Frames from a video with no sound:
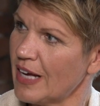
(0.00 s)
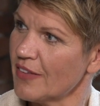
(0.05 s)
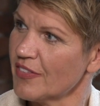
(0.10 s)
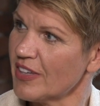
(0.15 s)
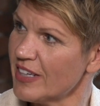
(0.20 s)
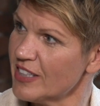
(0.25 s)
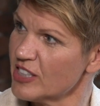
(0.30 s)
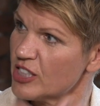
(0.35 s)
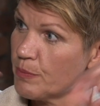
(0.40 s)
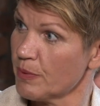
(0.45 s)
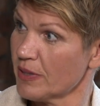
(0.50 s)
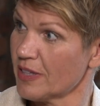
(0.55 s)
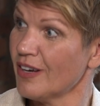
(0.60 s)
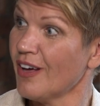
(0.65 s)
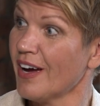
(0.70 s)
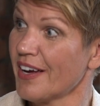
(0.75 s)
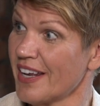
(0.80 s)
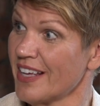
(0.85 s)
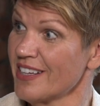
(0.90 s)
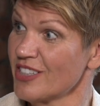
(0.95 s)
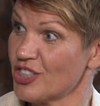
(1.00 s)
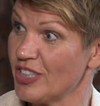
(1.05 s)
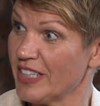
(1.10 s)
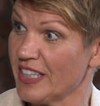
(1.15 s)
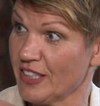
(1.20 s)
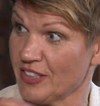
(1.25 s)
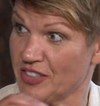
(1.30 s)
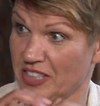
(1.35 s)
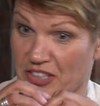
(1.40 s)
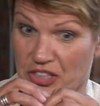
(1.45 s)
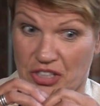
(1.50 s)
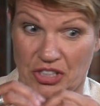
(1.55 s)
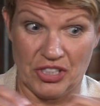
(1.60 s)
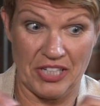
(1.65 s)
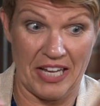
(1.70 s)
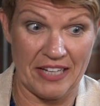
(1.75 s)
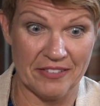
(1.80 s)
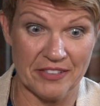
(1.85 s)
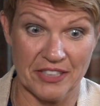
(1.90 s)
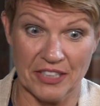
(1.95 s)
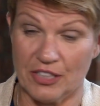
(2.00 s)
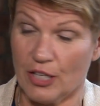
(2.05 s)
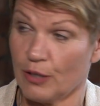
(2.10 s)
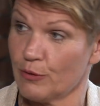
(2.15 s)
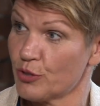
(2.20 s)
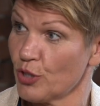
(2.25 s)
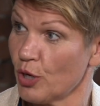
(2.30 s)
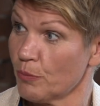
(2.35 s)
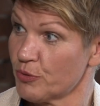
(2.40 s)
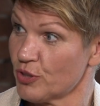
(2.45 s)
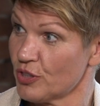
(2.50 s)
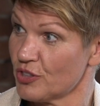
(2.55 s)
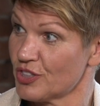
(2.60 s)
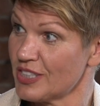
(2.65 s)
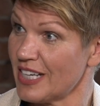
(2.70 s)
And the Elizabeth Line actually has extended those options,